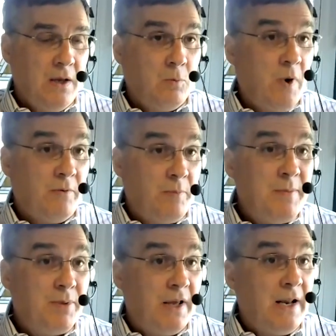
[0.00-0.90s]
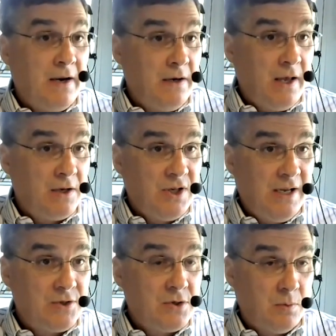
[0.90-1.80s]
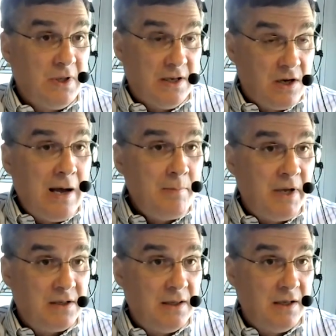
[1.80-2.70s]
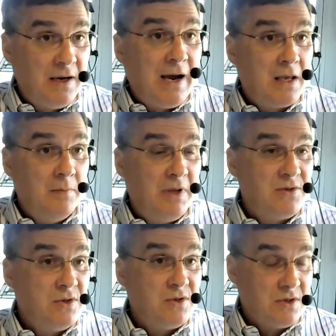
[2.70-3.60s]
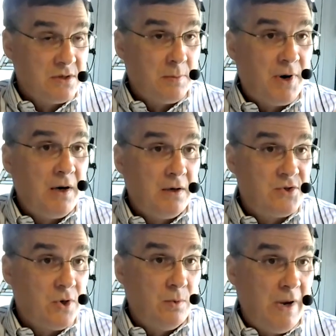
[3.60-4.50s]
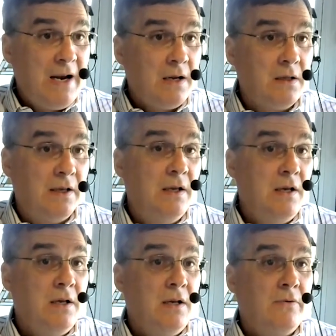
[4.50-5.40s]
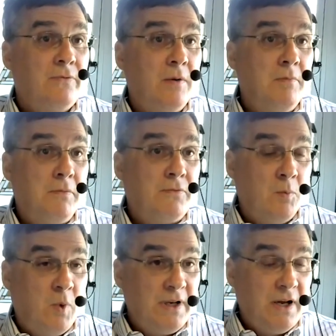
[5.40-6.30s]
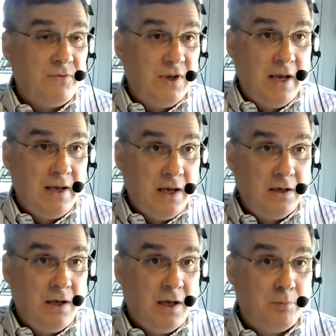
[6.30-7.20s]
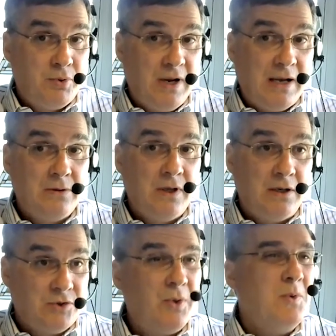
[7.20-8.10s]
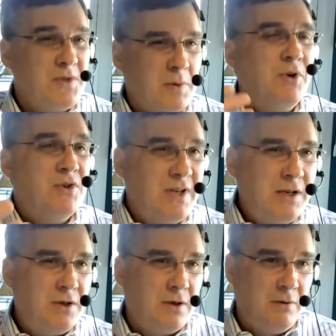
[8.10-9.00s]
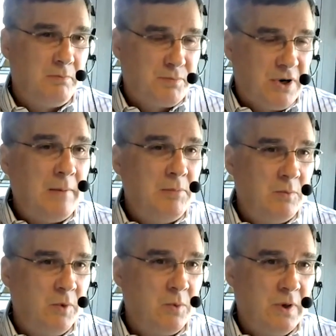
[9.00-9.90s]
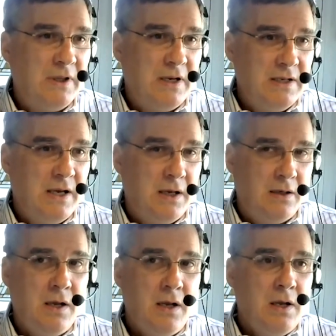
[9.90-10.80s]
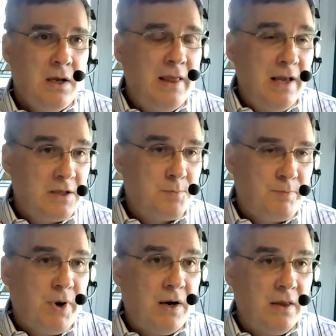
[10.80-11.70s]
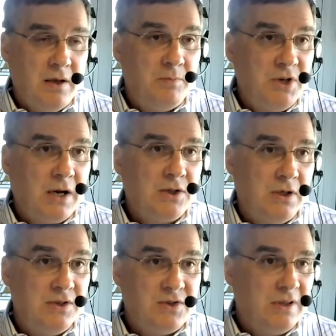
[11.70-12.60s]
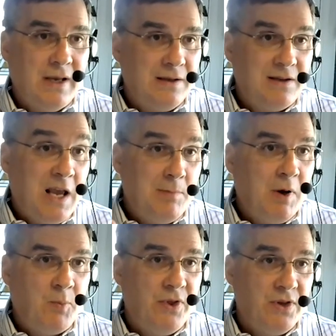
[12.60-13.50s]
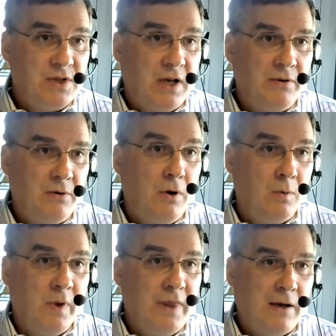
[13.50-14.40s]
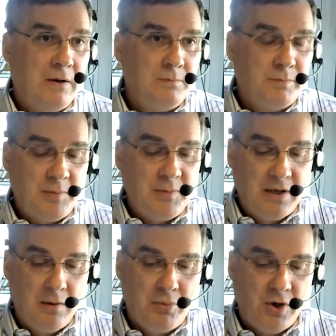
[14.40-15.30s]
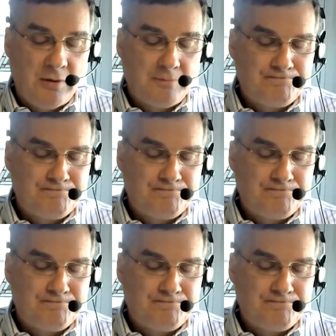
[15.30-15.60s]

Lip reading: whether people had a chance to really comment on the document, since it's departed so radically from what FDA had put out there. So there was a procedural problem with what they did, and that's part of the objection, is that they came up with this on their own without public input.